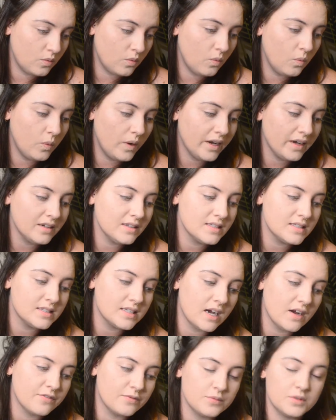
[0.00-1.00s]
we're gonna
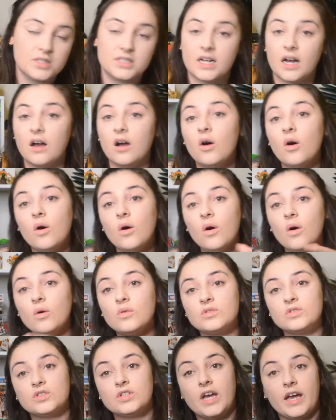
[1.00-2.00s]
start from the start.
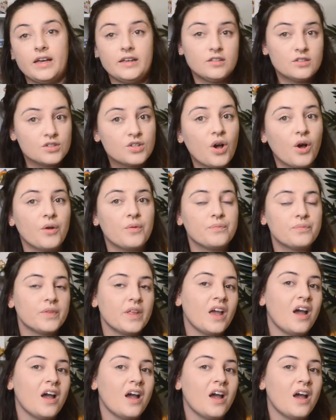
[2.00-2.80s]
Okay, so